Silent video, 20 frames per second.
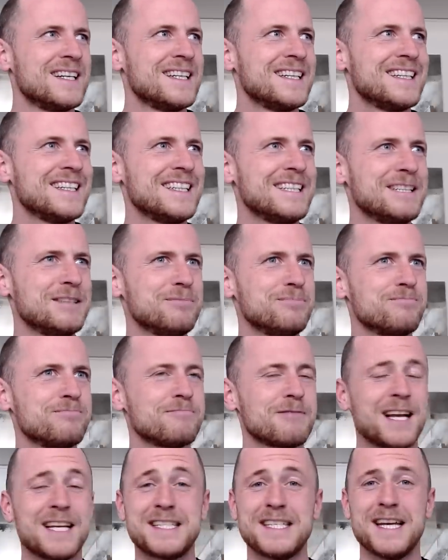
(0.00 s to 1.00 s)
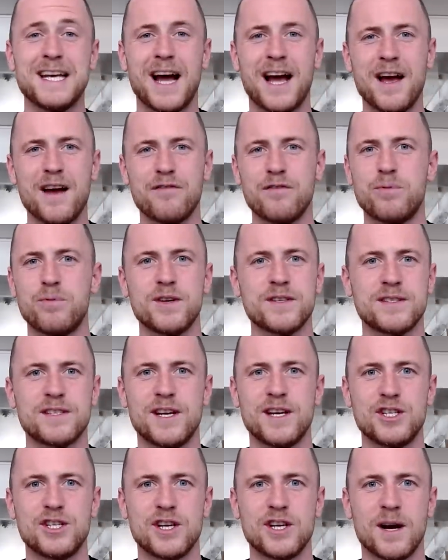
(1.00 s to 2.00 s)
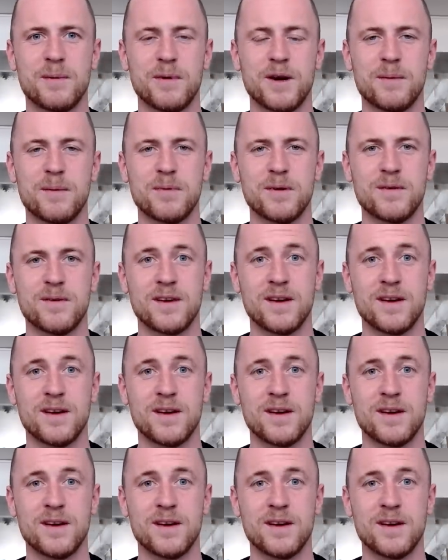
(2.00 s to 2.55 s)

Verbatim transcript: Um, let's say I have a presentation coming up.